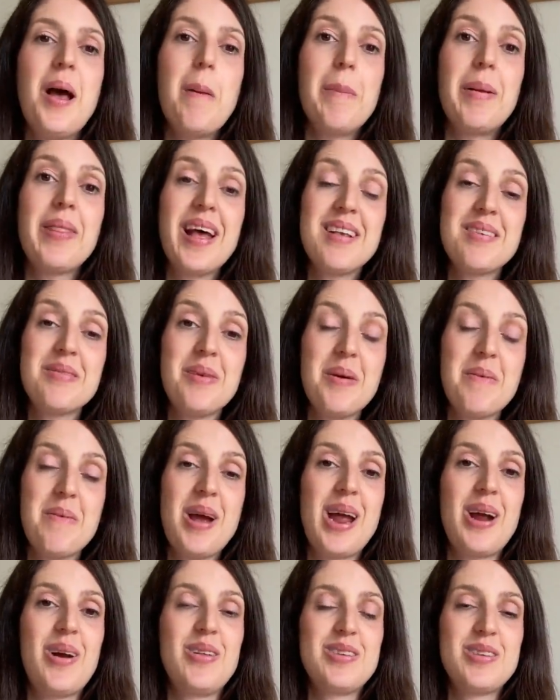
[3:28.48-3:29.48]
But that's what I'm
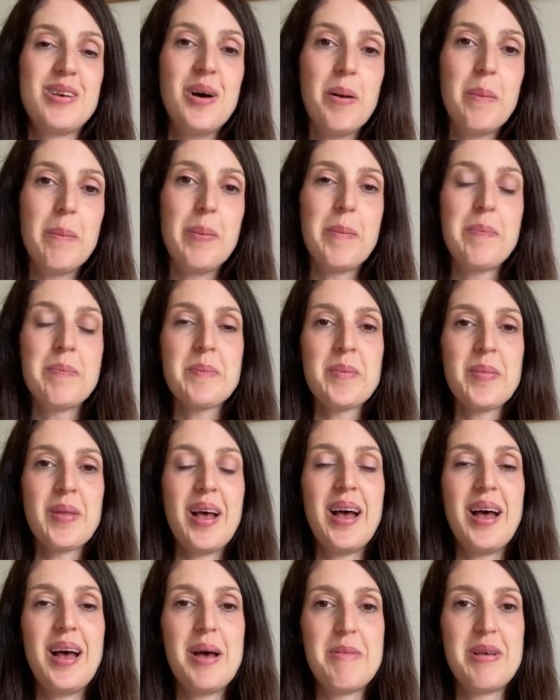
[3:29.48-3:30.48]
wearing on top,
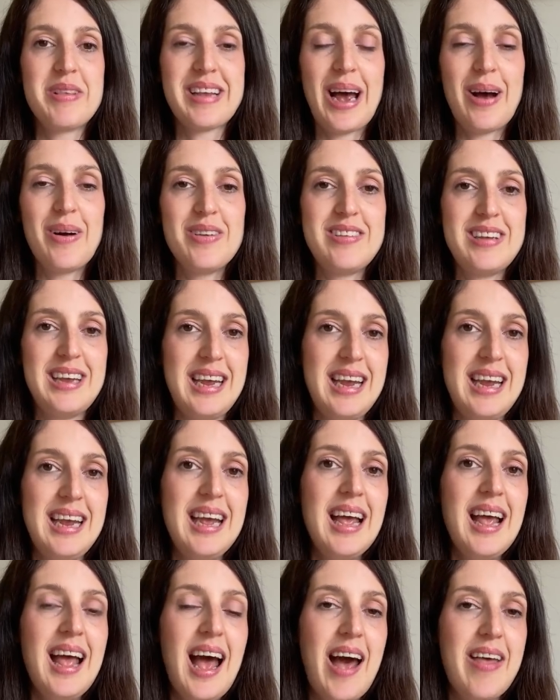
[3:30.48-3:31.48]
um, a scout
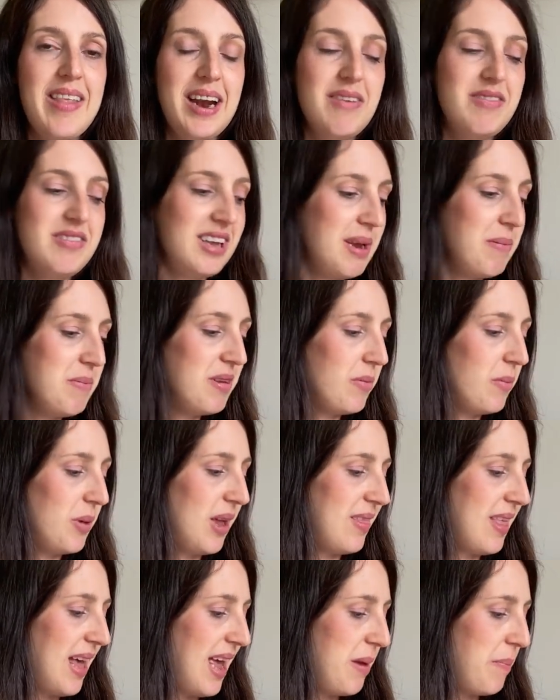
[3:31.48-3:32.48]
tee, and I've teamed it
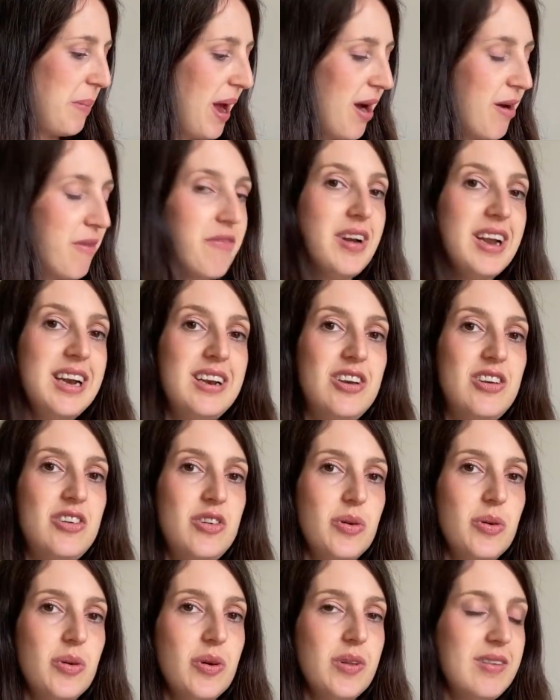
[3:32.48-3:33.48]
with a pair of flint
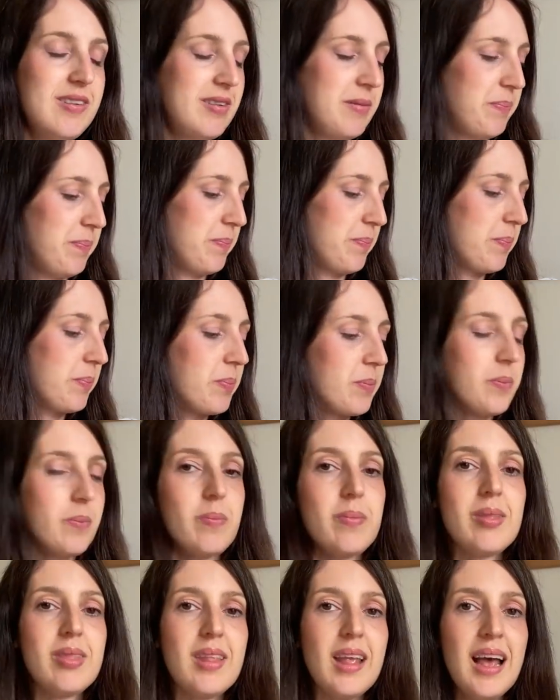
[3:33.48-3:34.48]
shorts.
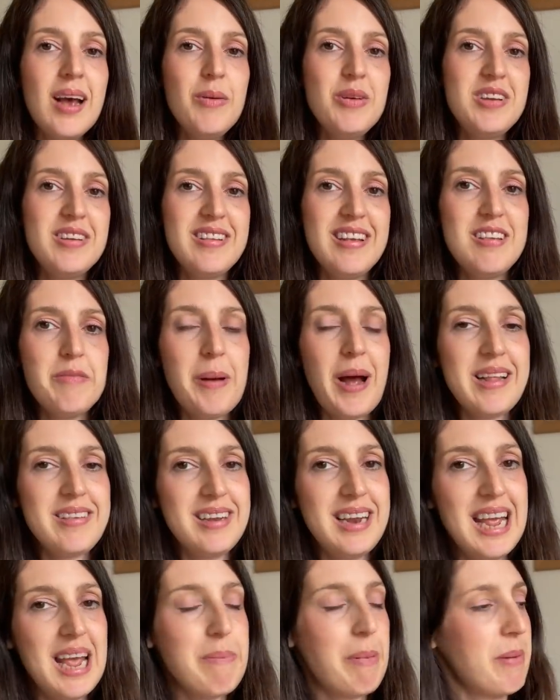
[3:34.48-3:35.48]
Uh, which is this
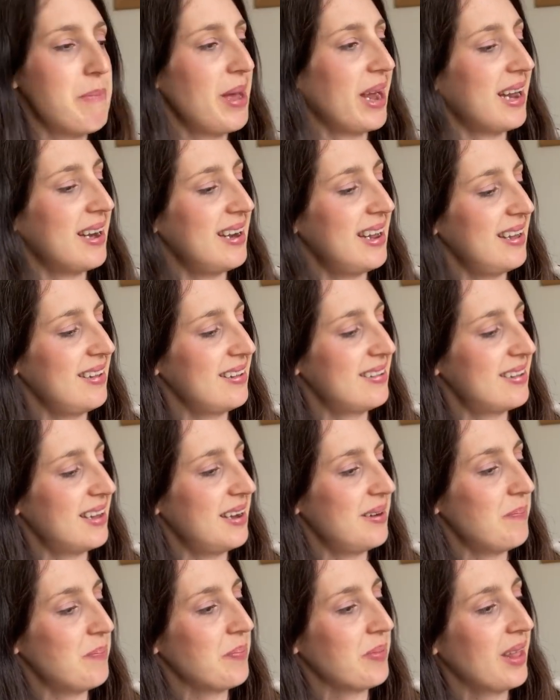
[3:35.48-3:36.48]
pattern here by Megan
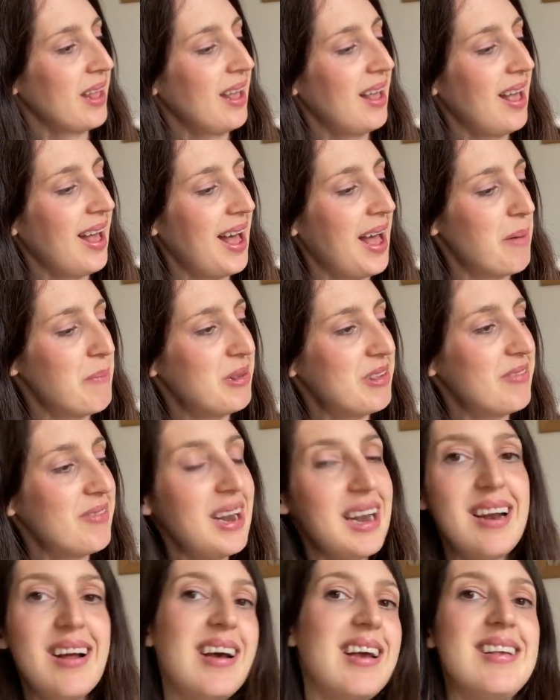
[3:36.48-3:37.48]
Nielsen. Um, it's a
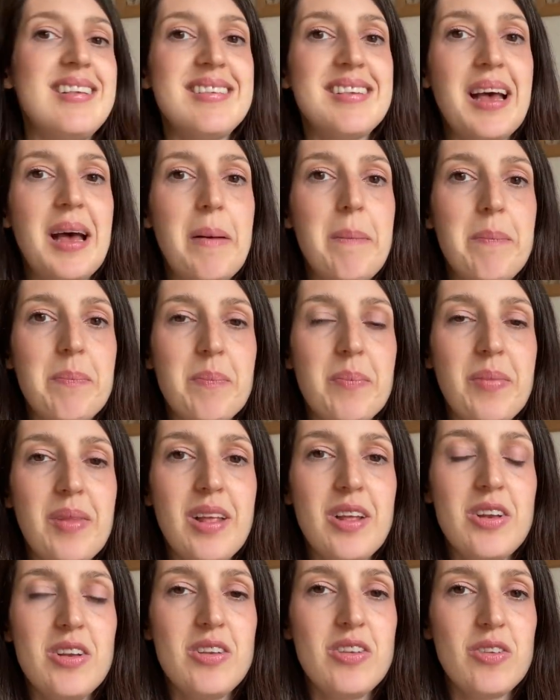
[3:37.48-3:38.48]
really nice um,
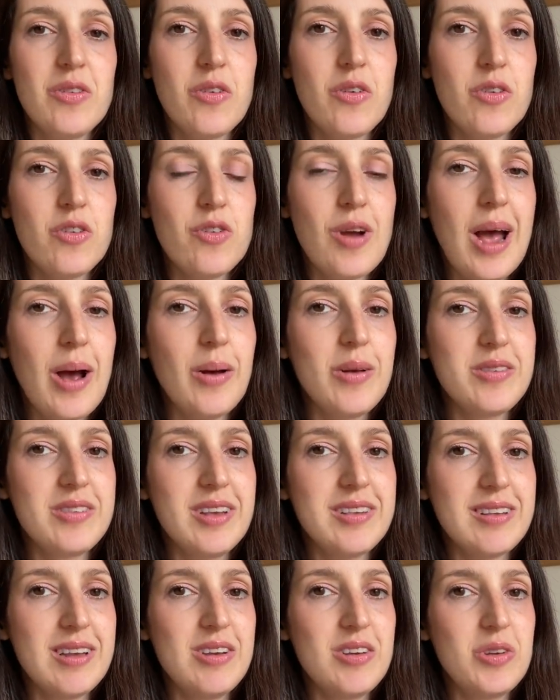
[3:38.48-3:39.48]
sort of
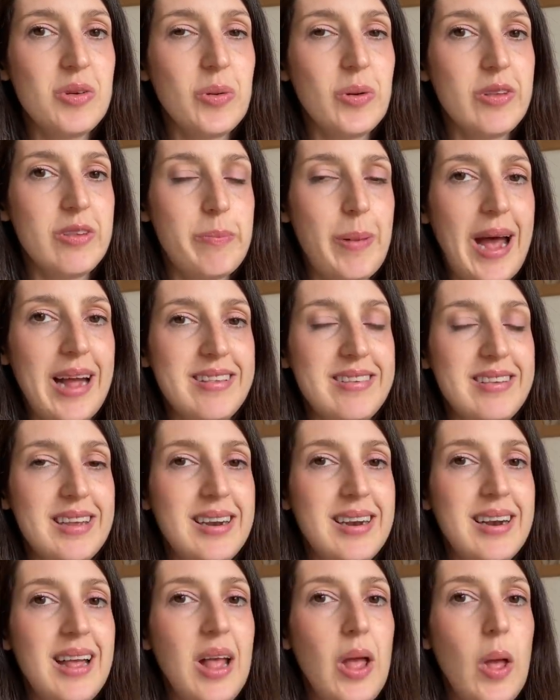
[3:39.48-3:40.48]
trousers and shorts
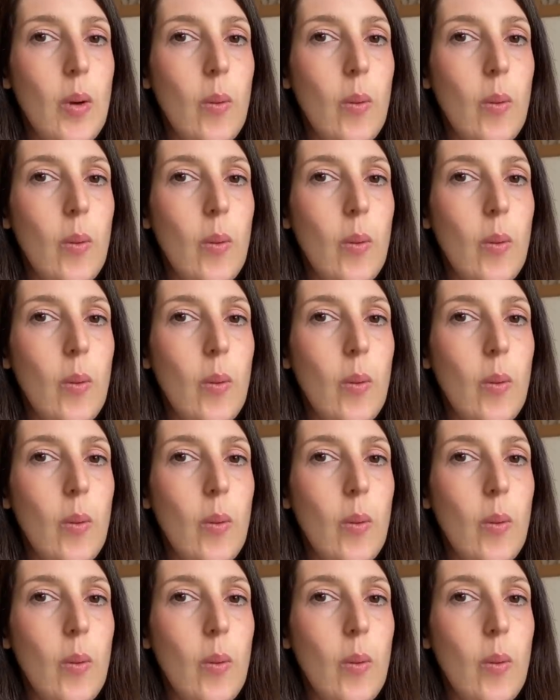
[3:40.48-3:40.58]
pattern